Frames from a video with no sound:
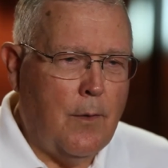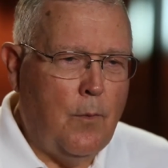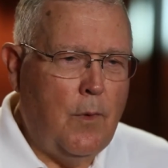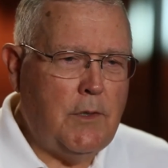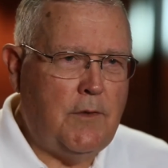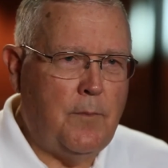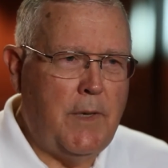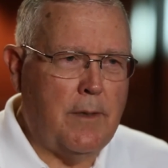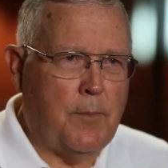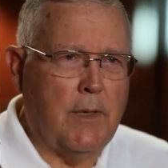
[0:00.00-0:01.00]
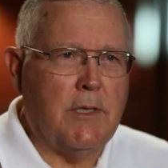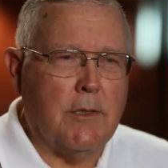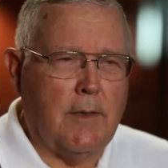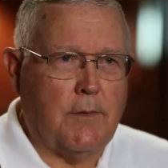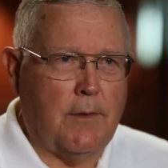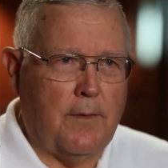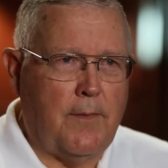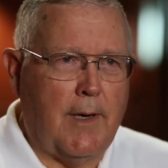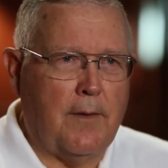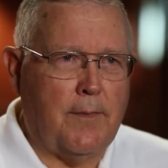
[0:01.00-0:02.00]
once you've been a police officer or a
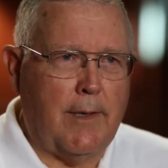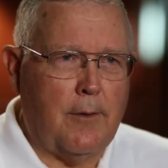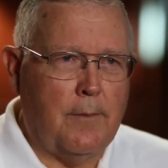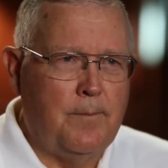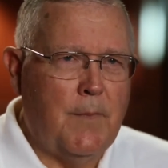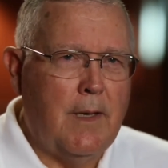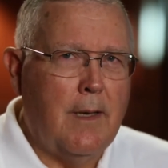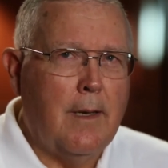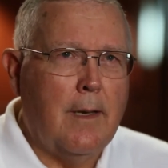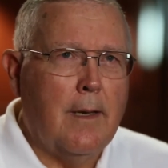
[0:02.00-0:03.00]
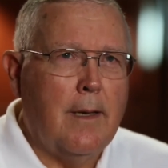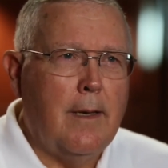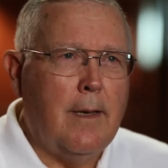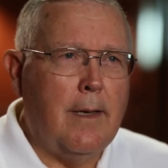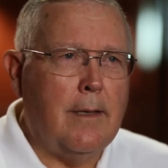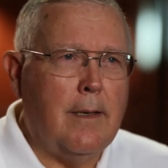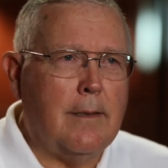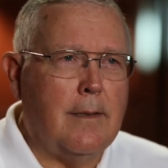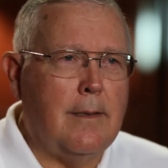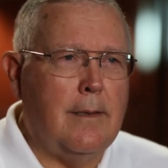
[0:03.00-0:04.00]
firefighter,
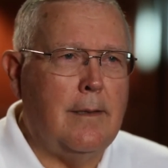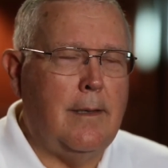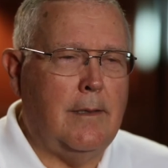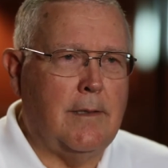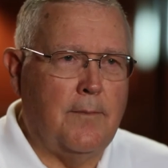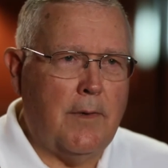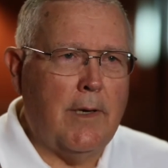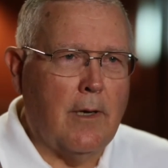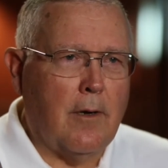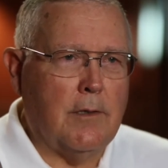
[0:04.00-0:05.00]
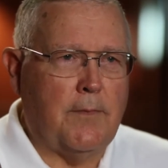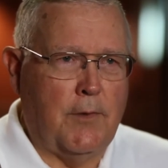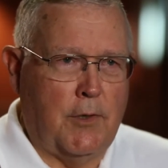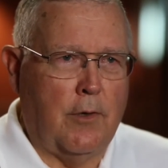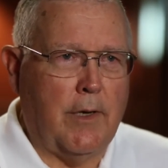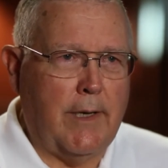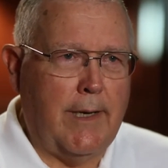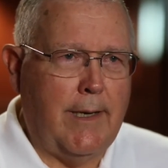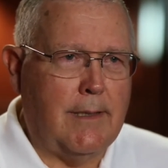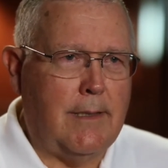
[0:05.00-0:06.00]
it's a very large
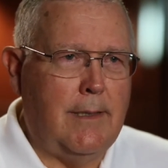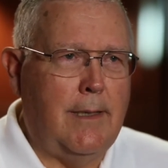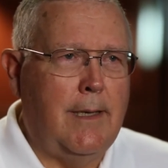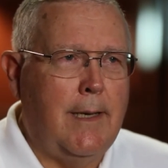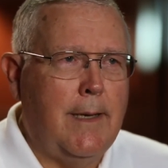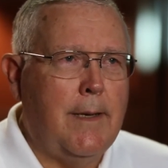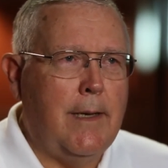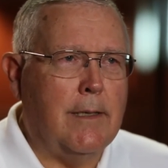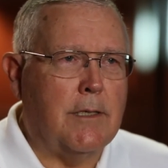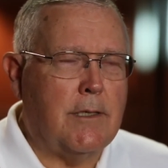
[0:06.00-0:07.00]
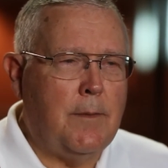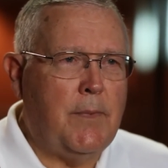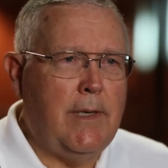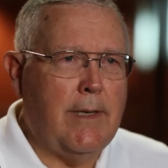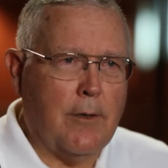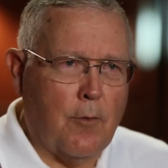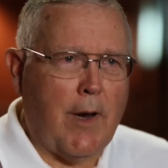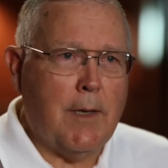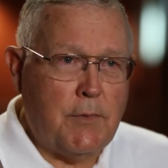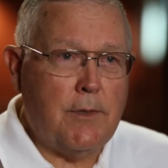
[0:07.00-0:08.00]
fraternity. It's something that
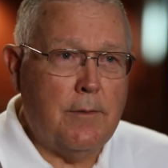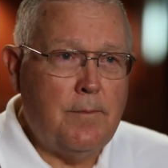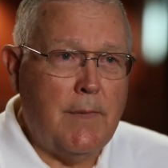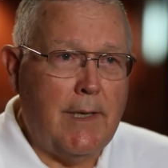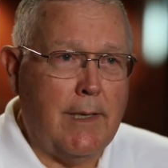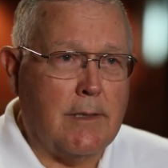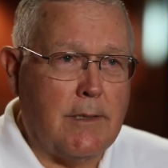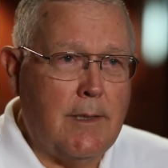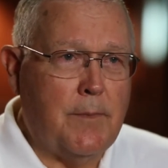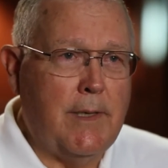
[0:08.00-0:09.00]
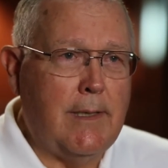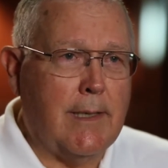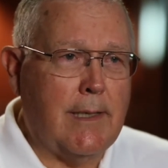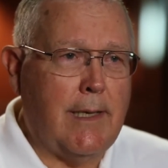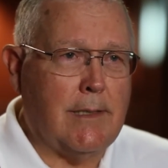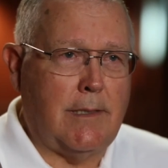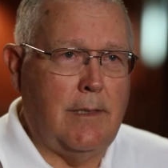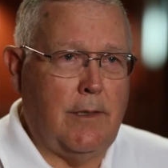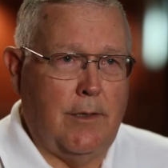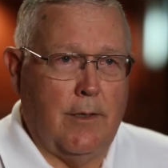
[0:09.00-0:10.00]
grabs you. It's something that gets
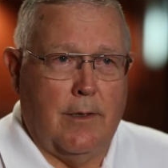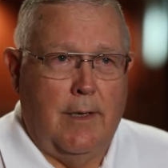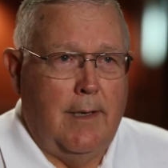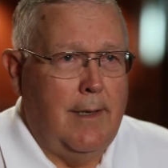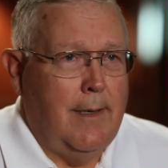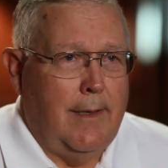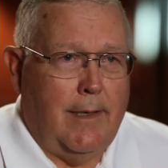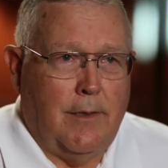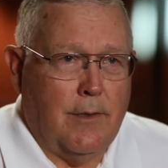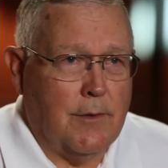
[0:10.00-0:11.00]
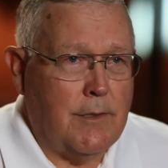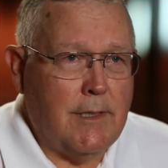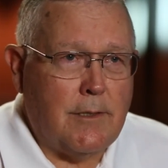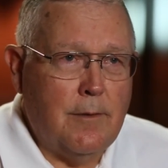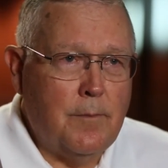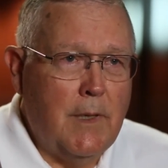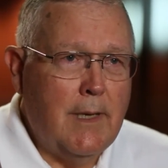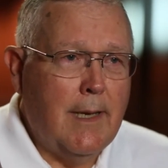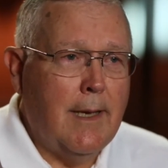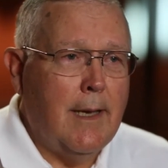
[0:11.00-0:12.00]
into your system,
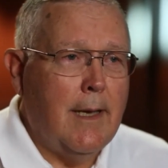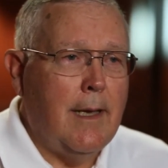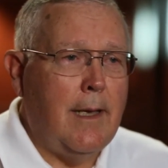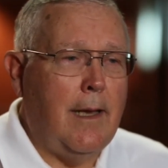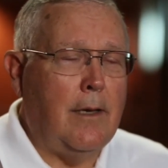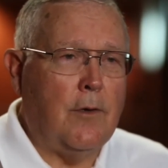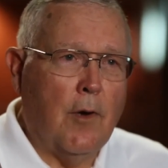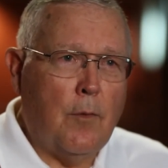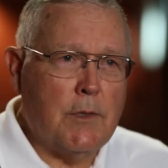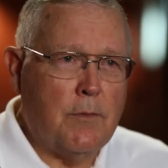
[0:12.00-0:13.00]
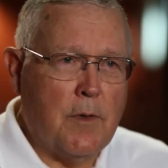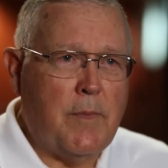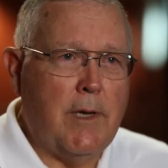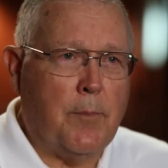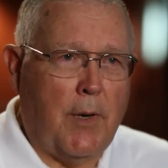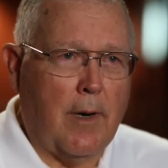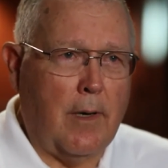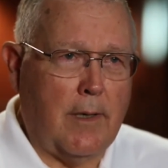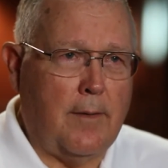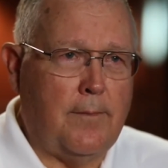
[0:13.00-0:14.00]
and you always want to be a
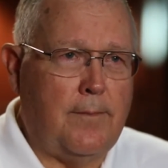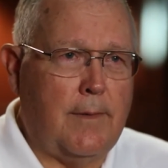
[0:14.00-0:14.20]
part of